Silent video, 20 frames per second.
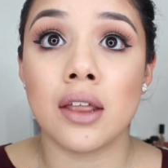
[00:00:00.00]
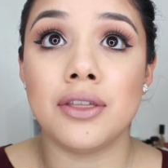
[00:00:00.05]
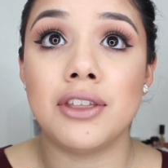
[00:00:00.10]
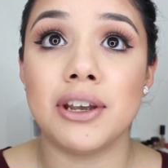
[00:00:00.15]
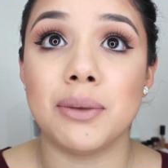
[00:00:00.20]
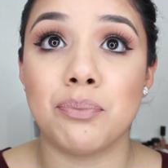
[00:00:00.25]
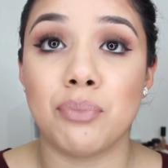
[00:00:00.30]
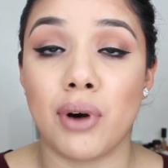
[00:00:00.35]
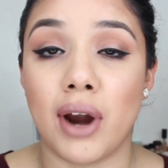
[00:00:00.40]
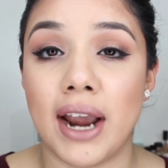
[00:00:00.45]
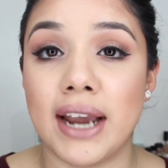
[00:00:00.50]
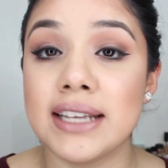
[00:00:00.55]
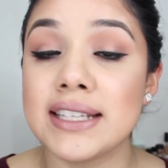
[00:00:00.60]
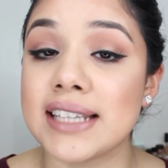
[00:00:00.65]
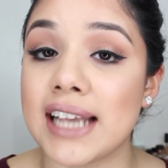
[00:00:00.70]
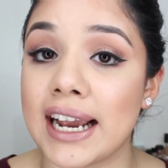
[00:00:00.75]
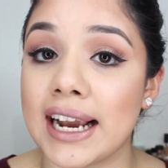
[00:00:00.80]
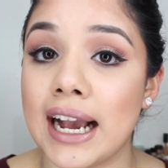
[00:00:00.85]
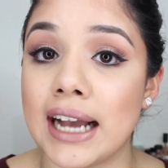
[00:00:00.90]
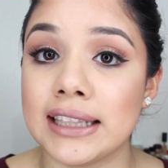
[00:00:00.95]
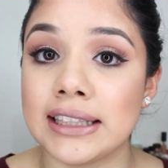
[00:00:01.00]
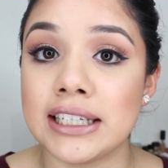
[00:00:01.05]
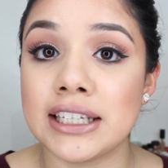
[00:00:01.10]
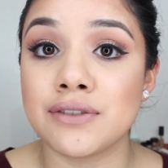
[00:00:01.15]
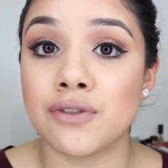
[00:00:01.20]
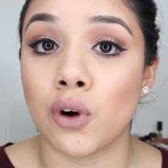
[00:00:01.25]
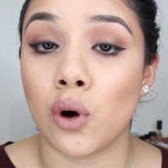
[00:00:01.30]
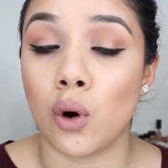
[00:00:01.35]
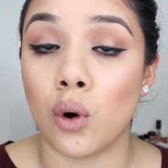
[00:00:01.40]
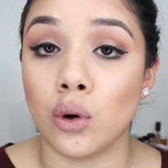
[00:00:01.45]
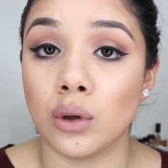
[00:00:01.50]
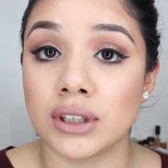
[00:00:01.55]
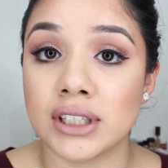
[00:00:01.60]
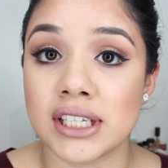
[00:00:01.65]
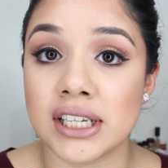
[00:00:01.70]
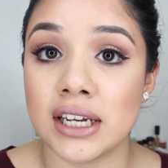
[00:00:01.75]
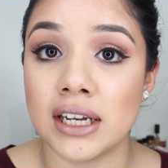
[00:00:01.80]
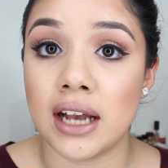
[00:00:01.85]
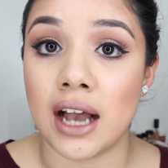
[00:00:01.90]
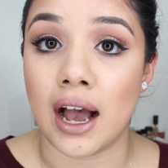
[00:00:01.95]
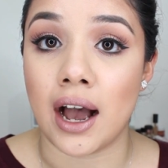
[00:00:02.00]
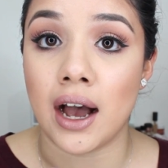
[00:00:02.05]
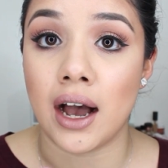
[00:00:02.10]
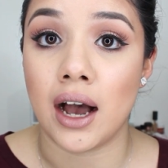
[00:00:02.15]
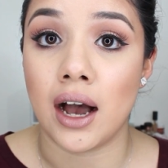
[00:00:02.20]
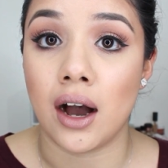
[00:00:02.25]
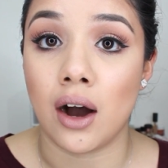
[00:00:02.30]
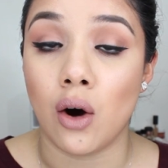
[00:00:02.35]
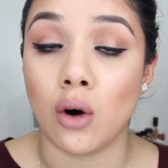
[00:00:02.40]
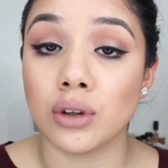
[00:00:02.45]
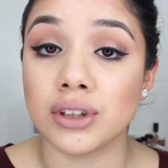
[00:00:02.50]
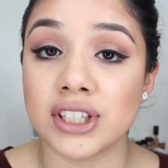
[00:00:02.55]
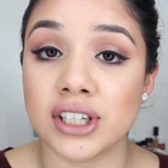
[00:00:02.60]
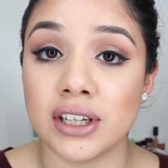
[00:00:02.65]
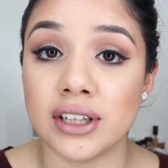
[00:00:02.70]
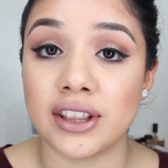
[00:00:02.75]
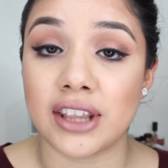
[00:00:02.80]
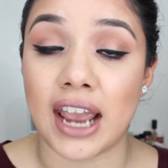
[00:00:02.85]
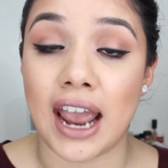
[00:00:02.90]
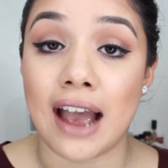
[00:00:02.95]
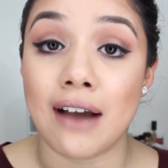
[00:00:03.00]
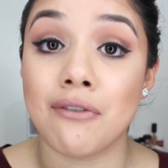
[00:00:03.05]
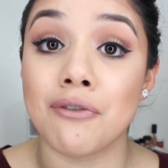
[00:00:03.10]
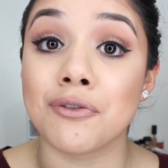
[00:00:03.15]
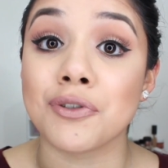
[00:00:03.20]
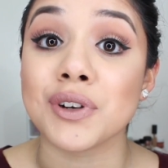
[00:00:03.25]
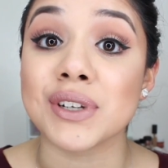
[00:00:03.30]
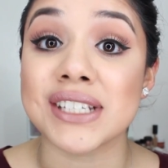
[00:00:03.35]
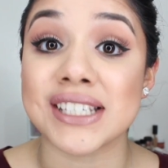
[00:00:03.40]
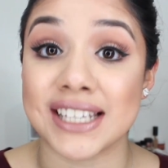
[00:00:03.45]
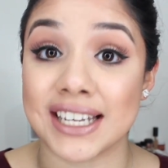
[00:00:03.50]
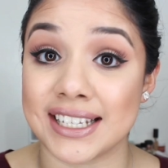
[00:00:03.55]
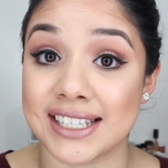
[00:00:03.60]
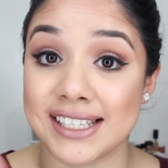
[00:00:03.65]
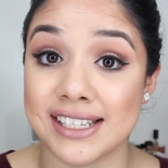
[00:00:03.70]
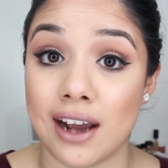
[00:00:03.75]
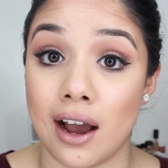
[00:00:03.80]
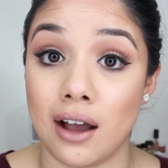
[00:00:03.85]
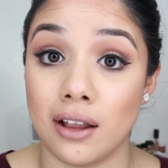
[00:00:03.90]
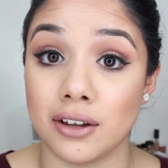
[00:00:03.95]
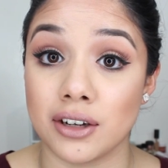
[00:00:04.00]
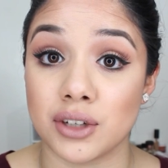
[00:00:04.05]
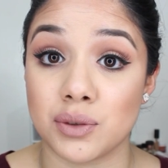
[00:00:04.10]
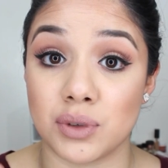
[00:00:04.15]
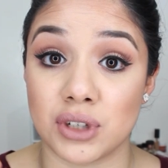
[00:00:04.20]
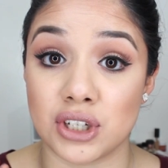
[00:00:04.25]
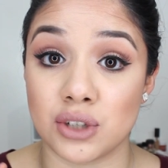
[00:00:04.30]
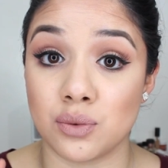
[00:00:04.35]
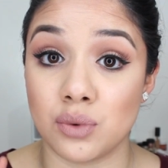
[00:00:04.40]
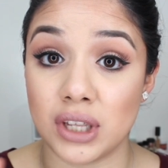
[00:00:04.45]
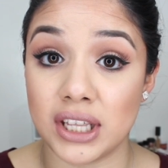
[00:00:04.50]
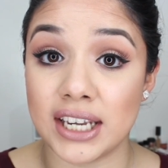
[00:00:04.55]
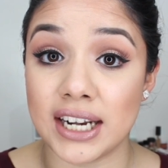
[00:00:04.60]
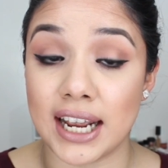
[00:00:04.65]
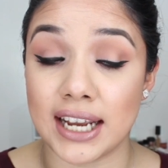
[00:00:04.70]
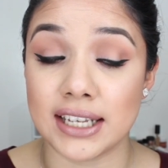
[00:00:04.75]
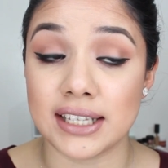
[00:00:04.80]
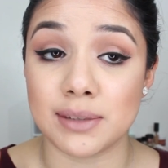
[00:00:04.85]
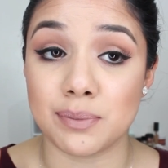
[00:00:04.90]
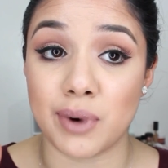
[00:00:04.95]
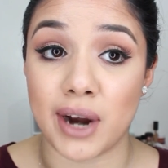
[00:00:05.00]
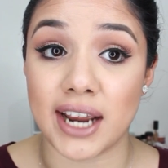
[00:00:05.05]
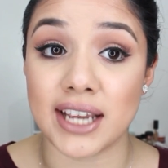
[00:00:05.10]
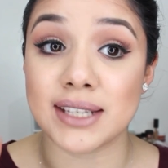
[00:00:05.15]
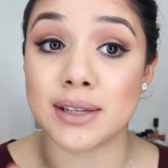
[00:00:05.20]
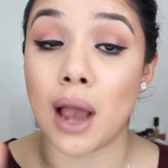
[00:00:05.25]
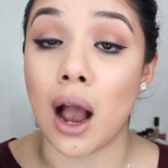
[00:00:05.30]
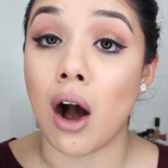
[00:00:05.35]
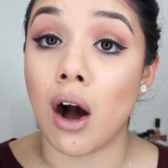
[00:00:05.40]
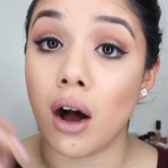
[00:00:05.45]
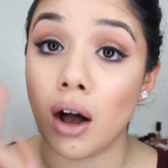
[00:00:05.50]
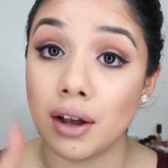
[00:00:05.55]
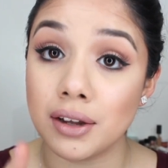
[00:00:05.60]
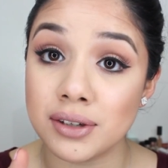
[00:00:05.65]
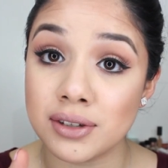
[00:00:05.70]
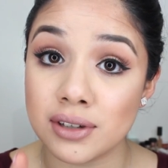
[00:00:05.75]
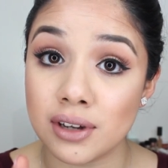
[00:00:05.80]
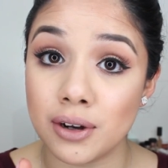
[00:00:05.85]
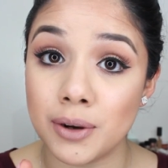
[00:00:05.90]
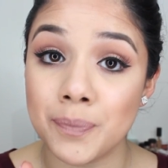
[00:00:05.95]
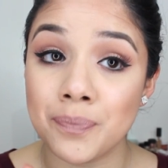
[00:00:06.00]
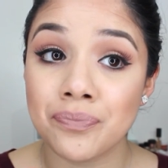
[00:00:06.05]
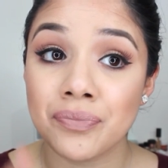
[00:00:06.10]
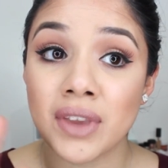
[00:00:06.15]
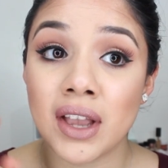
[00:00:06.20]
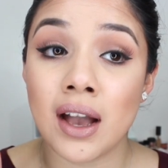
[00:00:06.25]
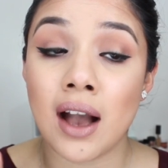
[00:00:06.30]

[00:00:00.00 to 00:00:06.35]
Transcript: The price, I got these for Ulta, they have them for $6, which is really nice price. Also,